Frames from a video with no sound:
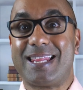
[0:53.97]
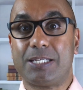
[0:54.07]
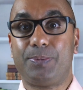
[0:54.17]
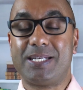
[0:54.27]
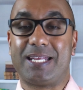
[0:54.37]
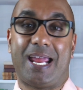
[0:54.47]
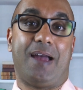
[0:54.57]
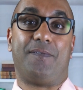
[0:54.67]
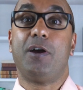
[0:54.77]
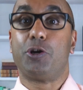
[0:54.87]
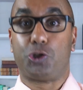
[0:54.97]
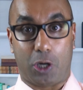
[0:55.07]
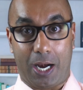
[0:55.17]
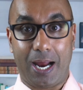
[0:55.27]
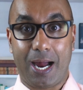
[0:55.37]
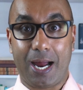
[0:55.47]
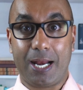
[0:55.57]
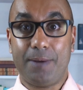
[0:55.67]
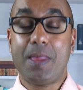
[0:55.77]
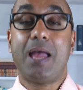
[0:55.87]
This means they have dry
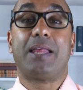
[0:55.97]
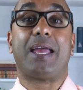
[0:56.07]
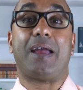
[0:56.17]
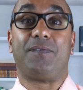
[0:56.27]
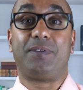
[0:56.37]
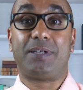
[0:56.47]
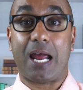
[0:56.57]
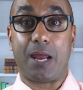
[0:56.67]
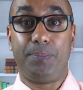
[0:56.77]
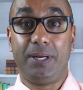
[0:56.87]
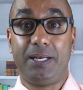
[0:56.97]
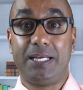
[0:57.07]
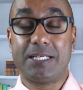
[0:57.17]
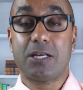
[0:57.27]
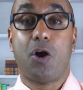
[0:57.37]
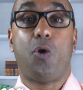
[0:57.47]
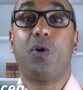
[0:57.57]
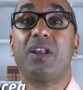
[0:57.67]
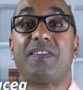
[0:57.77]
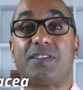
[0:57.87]
eye, they have diabetes,
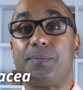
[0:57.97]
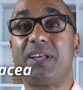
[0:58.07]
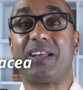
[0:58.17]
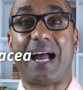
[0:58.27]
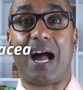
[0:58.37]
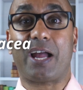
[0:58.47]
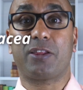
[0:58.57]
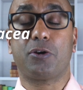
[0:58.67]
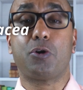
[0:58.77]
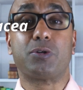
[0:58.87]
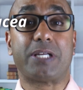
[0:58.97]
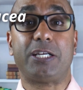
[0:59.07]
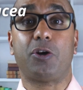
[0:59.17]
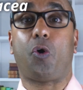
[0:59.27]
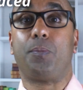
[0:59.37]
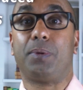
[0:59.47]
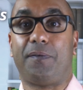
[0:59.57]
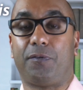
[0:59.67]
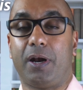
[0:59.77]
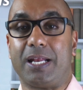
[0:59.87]
or they have something like ocular rosacea or
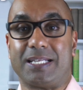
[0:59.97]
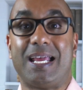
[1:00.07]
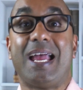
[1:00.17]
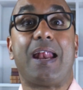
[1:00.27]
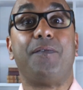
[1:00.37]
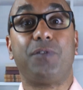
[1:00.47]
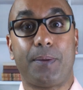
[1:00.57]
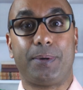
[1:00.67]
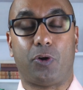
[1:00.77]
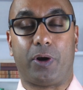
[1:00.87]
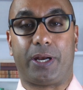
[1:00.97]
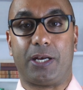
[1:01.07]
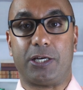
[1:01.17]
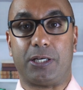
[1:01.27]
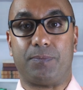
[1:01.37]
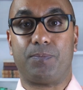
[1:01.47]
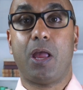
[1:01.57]
blepharitis, an inflammatory condition.